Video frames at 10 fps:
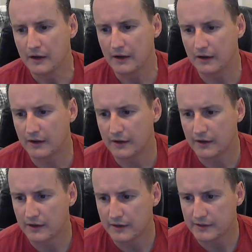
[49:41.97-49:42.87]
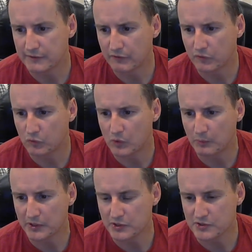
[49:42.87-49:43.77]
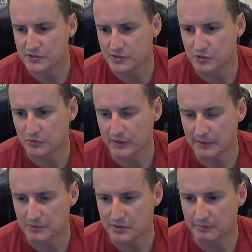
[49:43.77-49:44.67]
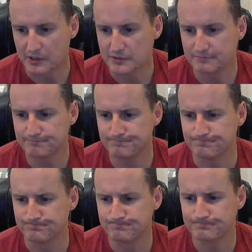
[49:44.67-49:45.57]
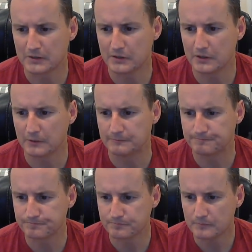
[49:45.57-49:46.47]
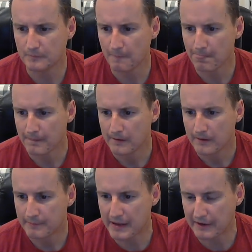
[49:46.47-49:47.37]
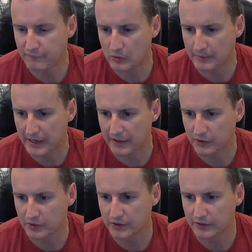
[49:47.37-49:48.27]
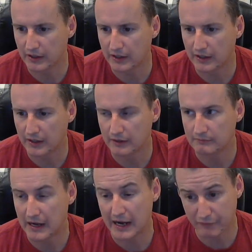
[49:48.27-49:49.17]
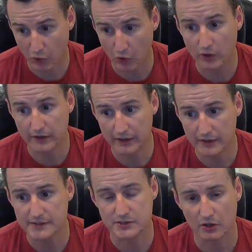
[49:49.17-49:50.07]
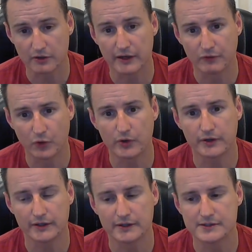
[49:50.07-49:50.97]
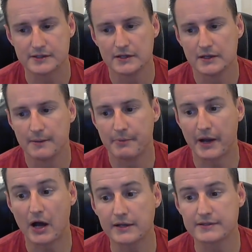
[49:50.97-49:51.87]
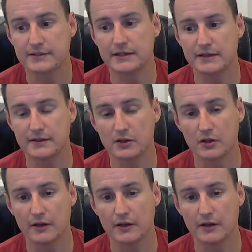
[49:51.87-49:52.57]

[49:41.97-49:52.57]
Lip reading: Different from what we use to when it comes to the brush. I don't know. Matic foam cannon, good. I've heard it is, Dalton. I've heard it is. But honestly,